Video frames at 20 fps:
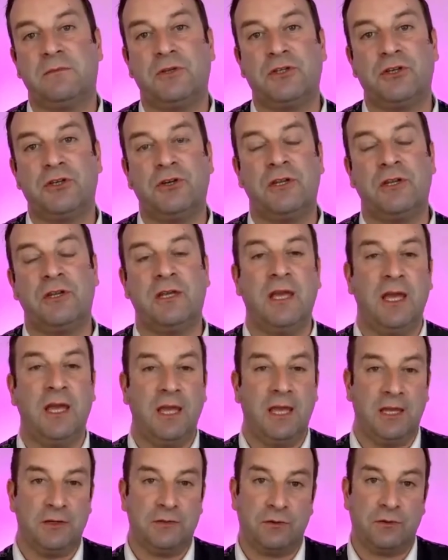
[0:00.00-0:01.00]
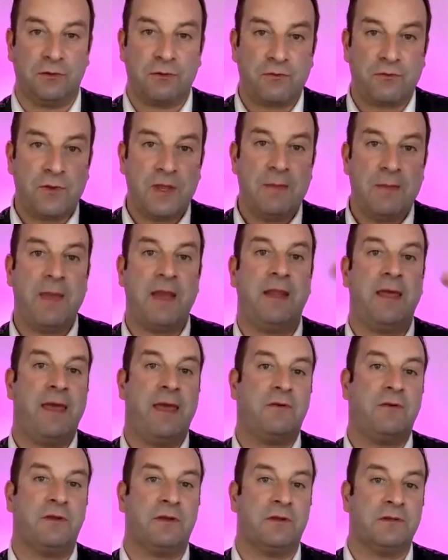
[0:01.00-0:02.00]
the customer journey into
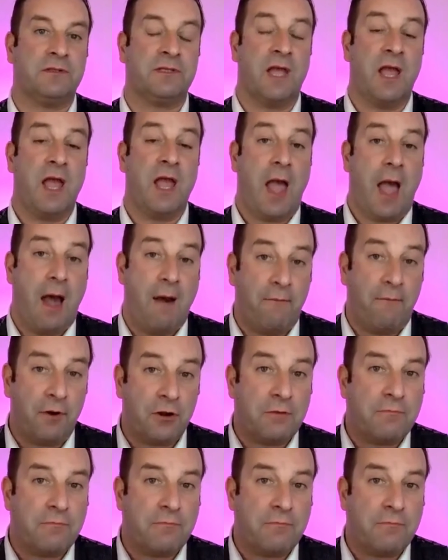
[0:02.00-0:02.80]
three main areas,